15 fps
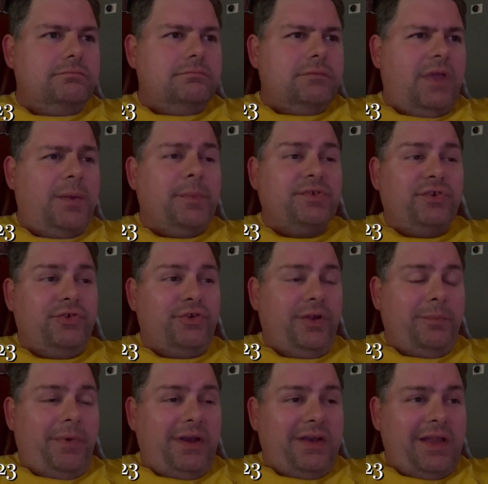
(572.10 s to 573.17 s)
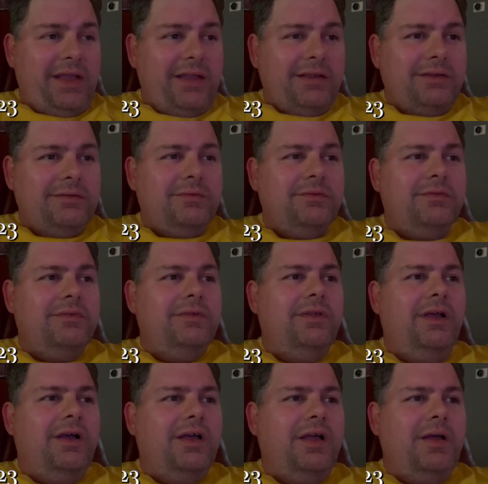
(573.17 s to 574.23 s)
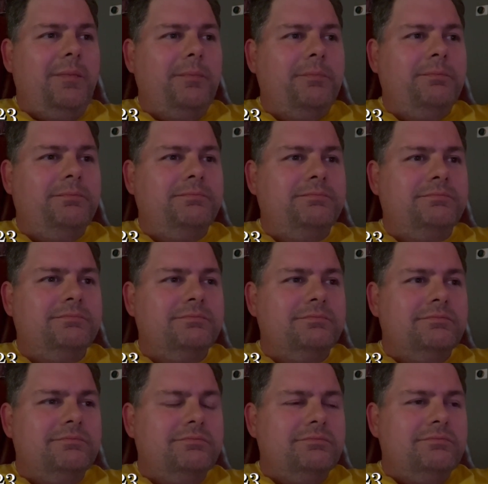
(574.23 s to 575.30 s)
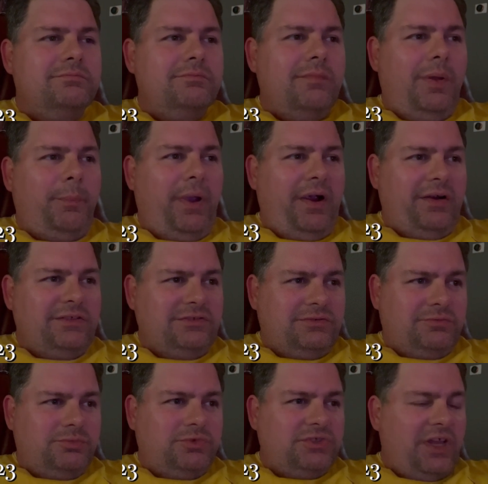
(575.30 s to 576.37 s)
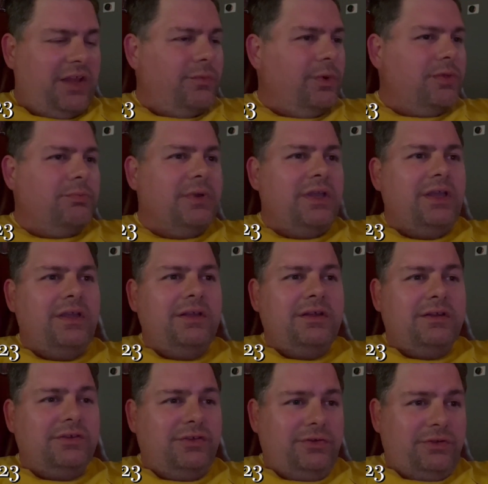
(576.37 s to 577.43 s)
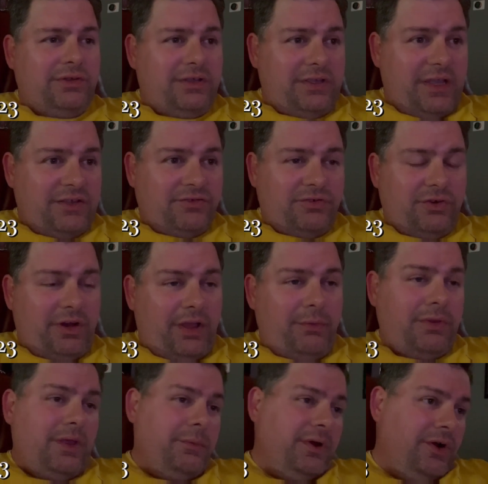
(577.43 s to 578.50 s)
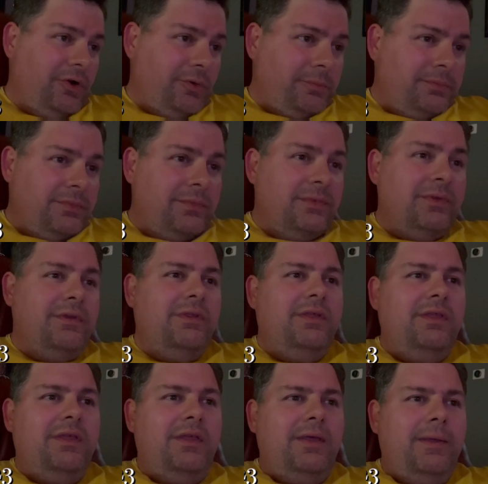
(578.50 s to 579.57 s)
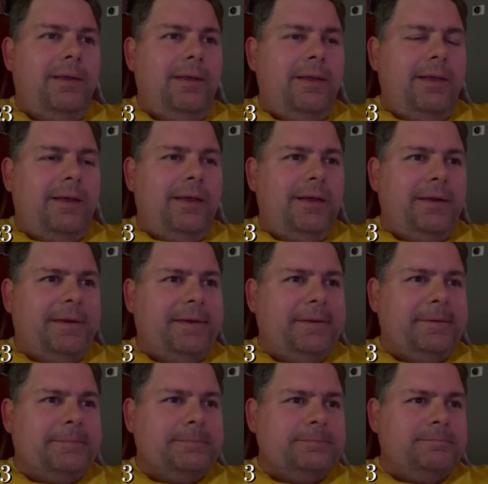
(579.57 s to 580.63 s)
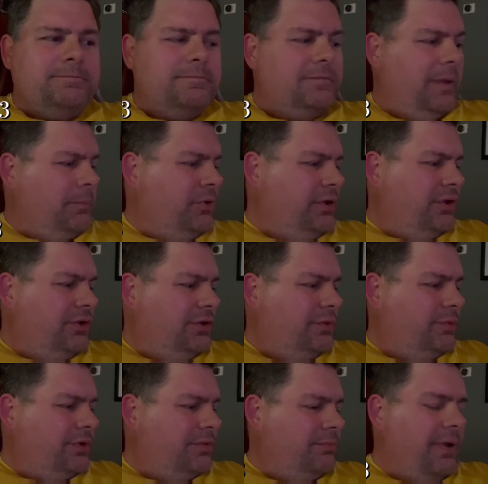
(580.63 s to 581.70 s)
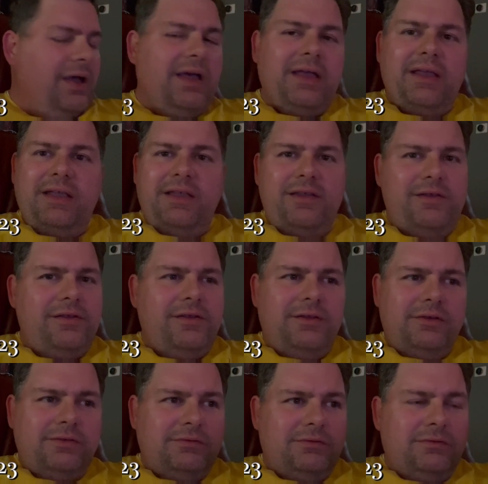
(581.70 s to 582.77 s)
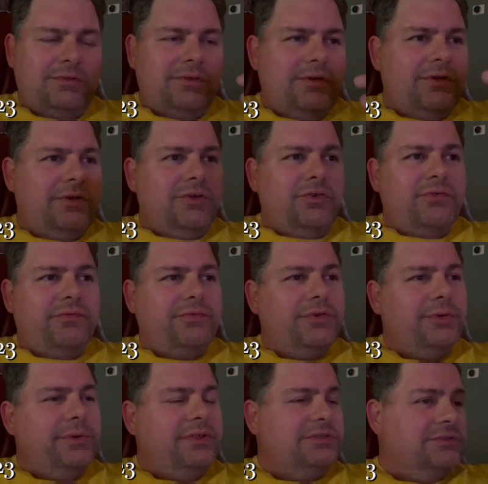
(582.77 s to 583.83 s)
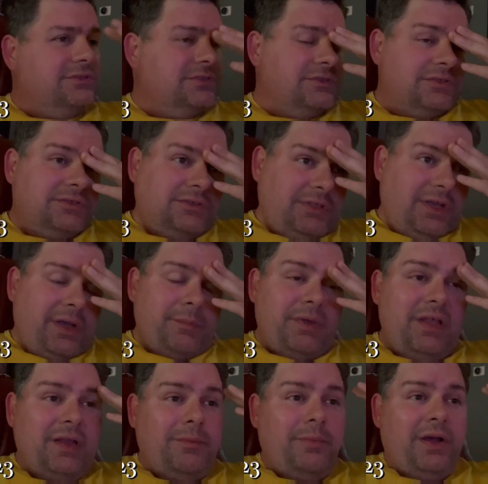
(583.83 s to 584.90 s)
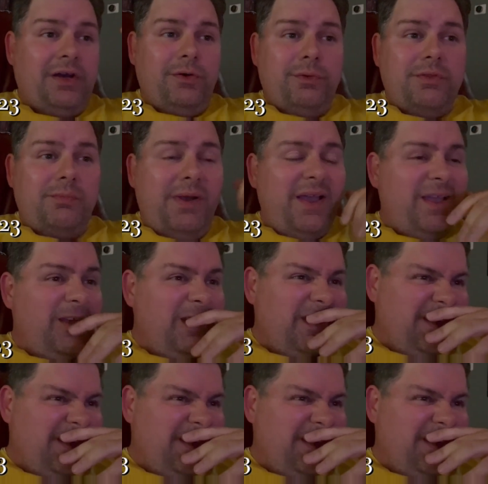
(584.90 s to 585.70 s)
Had my surgery on Monday. My parents stayed with me until yesterday when they went home. I'm doing good with my fluids. I'm getting better with my